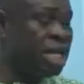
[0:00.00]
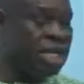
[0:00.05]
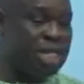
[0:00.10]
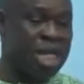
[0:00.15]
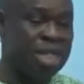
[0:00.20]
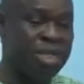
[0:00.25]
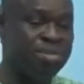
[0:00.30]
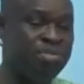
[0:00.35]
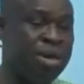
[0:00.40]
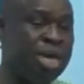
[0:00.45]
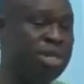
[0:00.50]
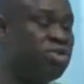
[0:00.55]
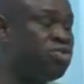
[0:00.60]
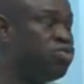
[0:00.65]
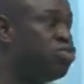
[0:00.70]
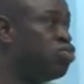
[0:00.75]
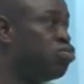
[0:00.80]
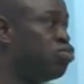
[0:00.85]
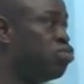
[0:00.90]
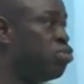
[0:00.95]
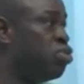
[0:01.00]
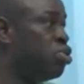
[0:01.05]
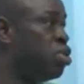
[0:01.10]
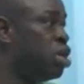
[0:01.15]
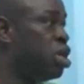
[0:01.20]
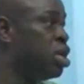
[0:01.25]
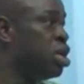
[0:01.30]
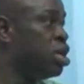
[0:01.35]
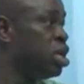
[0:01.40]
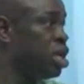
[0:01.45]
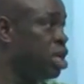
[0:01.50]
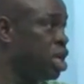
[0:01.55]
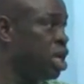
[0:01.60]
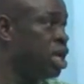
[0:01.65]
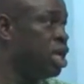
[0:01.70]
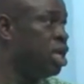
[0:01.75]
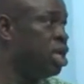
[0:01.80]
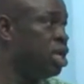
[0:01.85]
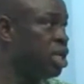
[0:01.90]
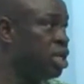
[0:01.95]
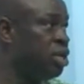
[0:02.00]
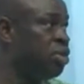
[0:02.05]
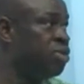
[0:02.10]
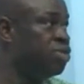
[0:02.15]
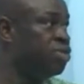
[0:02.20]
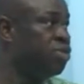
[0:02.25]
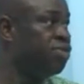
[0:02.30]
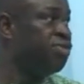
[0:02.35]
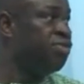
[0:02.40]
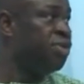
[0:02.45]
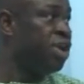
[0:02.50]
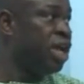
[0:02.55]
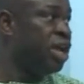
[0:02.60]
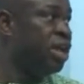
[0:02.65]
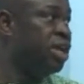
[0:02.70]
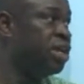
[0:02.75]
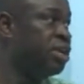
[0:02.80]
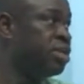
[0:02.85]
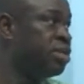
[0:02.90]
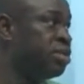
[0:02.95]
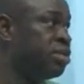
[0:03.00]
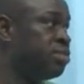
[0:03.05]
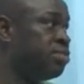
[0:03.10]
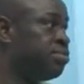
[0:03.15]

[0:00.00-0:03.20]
it has passed through a lot of firing.